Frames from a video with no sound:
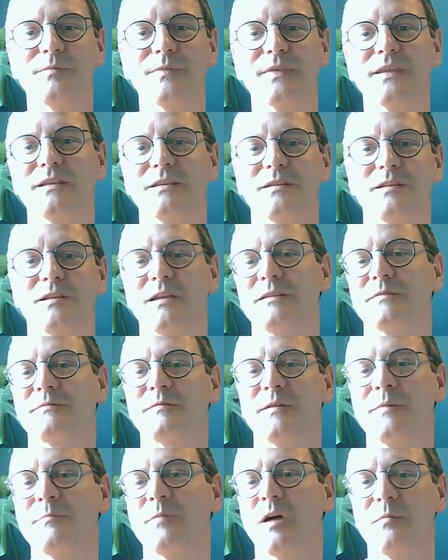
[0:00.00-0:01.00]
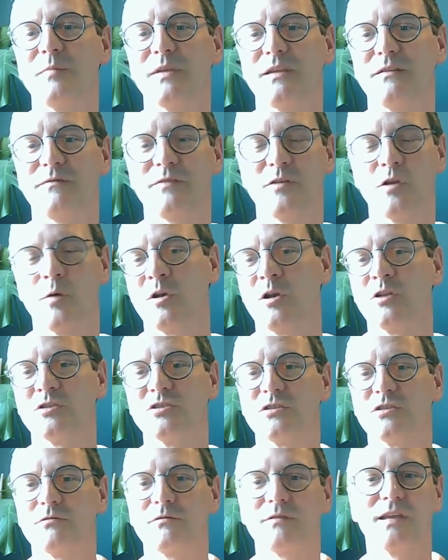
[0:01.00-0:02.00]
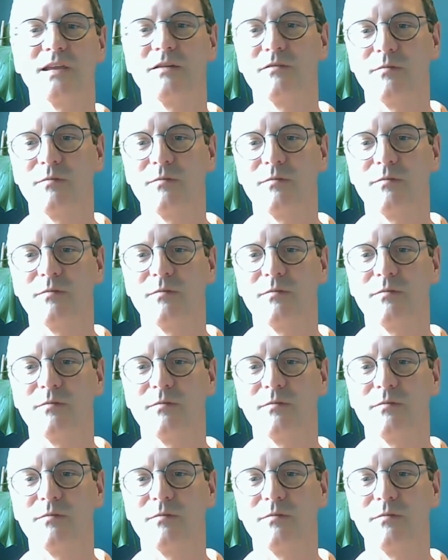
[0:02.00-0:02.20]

it might be a phenomenological thing,